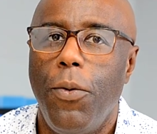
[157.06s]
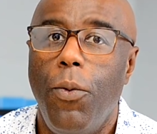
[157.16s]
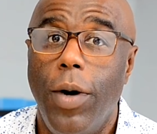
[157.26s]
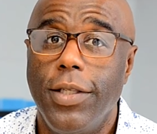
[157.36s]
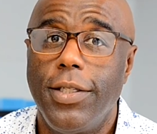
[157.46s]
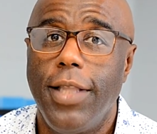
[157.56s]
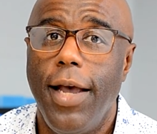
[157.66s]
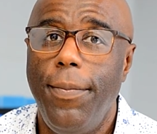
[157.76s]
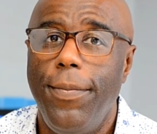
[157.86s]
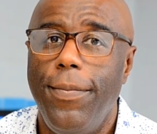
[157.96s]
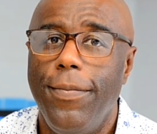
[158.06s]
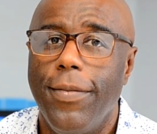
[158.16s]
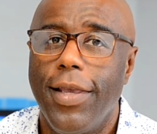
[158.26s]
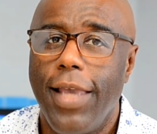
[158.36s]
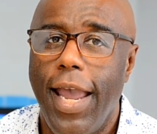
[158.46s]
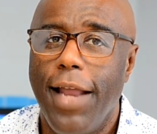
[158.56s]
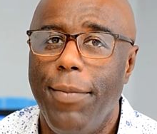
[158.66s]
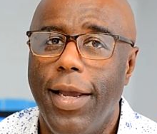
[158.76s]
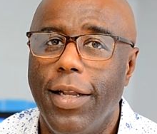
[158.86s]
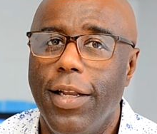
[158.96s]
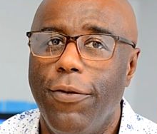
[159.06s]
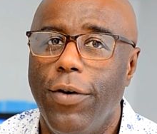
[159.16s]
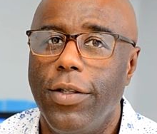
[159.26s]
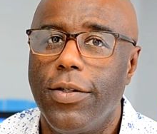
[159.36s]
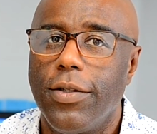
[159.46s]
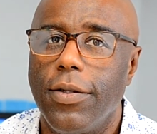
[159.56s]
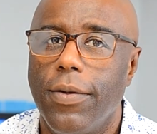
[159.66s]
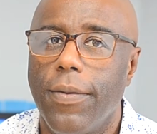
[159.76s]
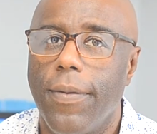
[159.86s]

One step can make a difference.